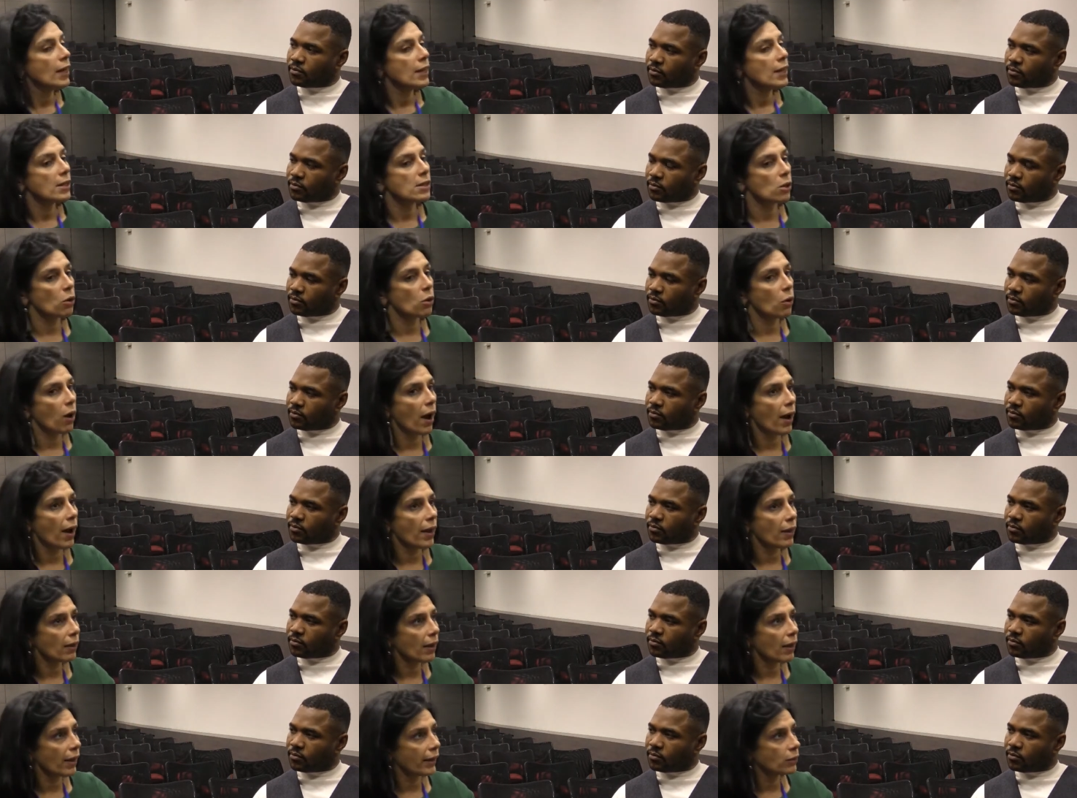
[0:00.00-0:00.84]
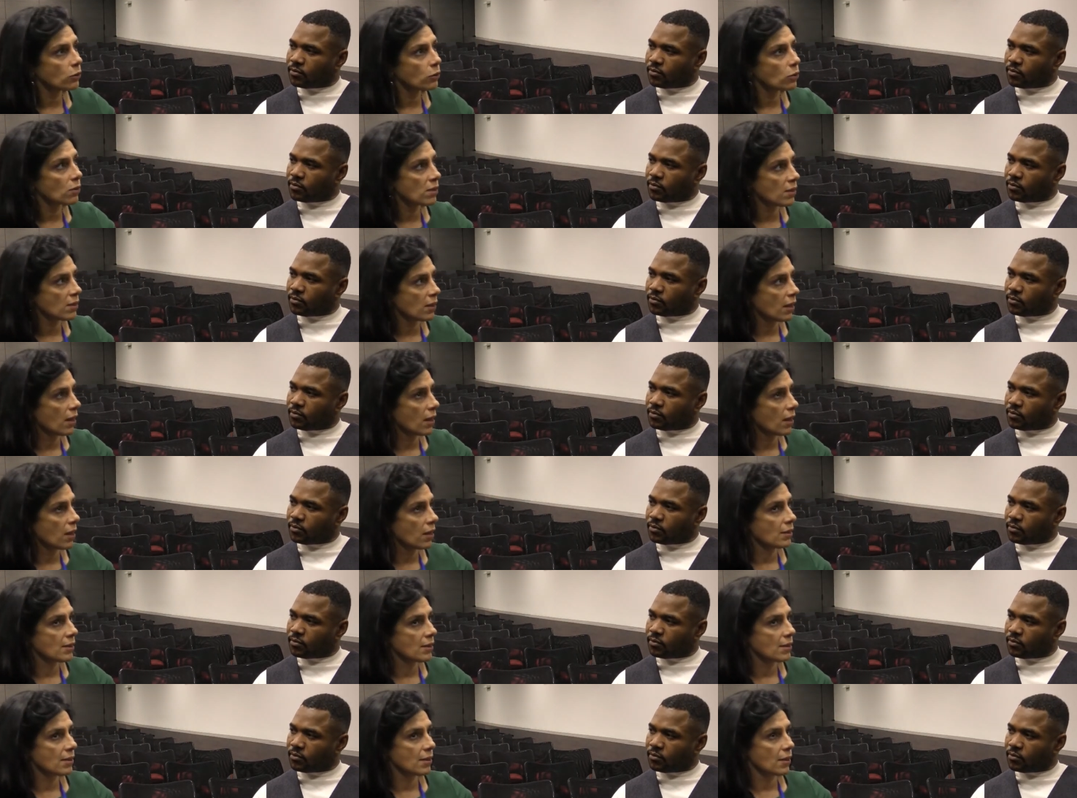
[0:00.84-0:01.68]
Speaker 1: So I like to say
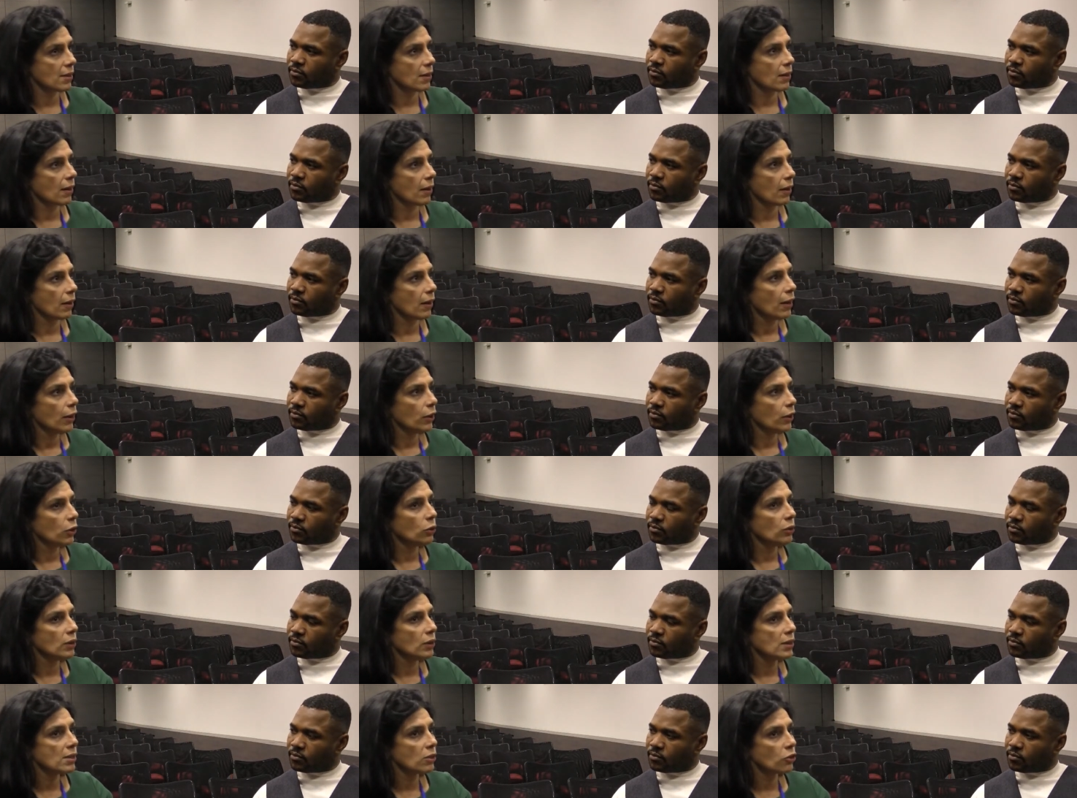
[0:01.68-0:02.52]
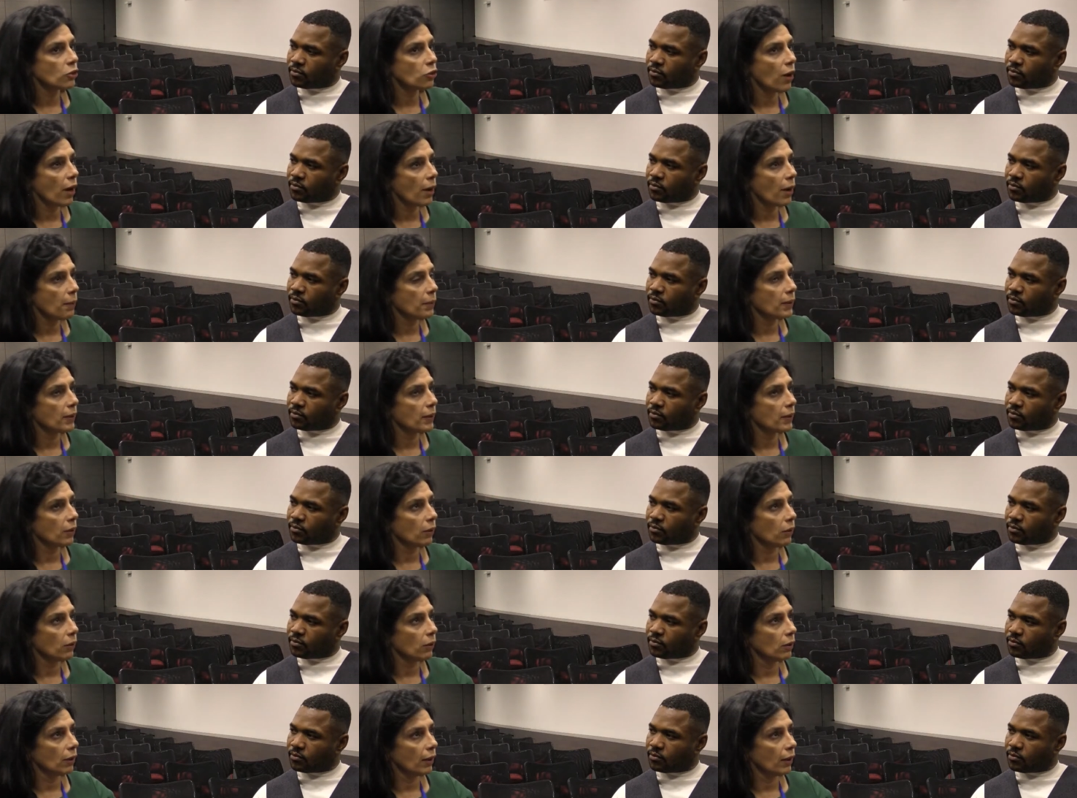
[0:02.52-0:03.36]
it's you describe it
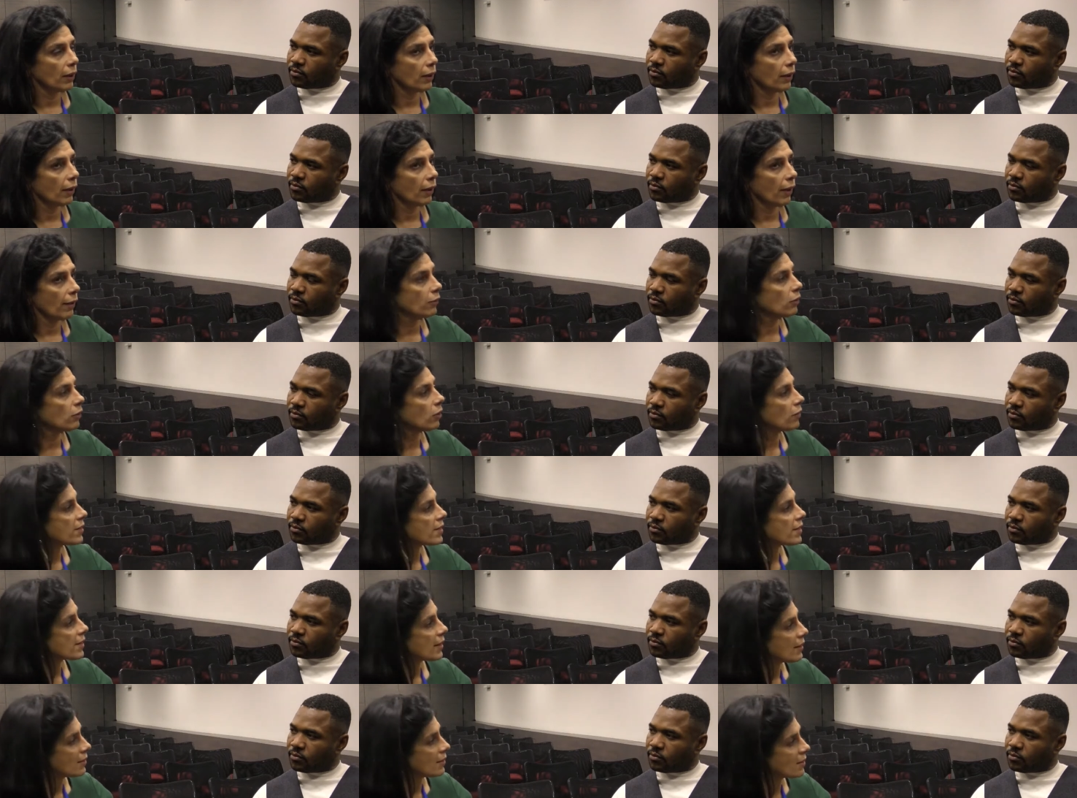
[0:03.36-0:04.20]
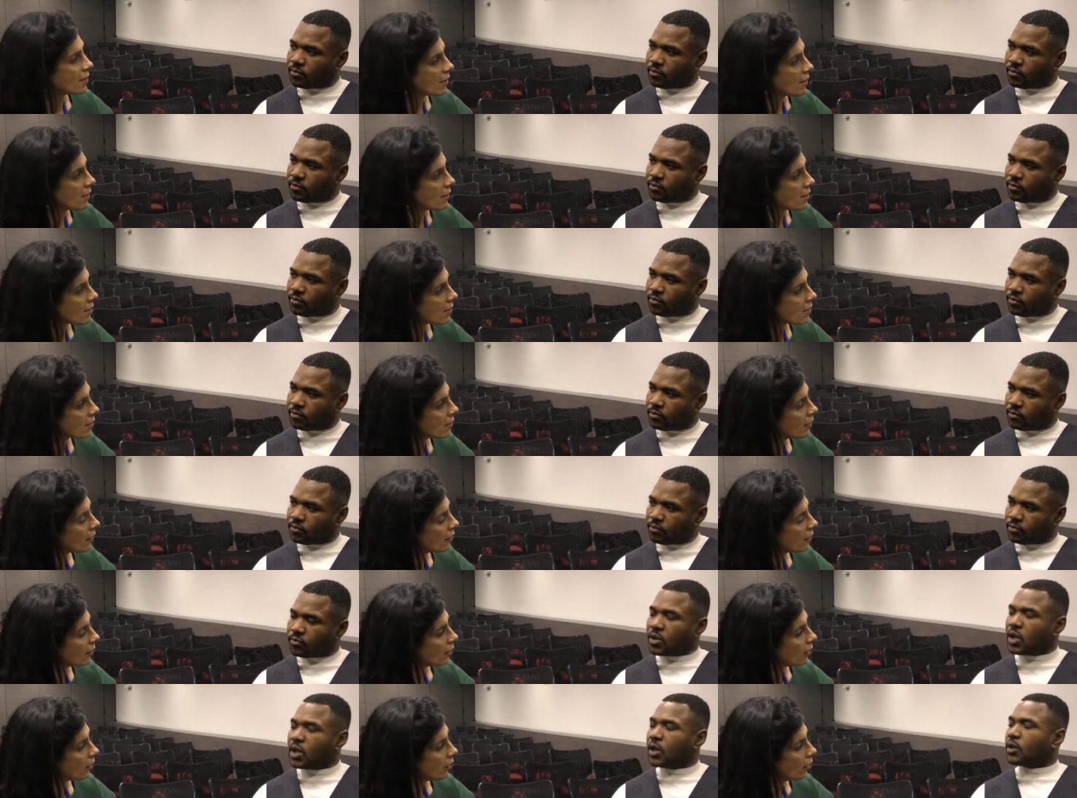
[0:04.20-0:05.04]
at a level of senses.
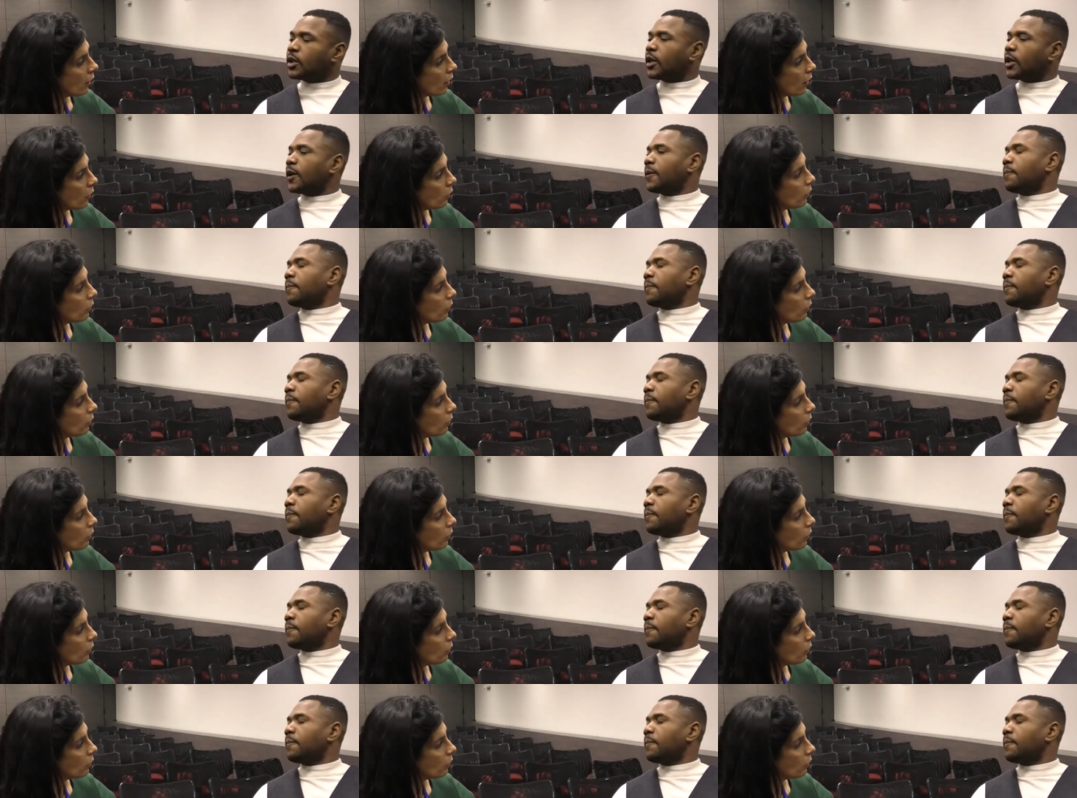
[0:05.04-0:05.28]
Right,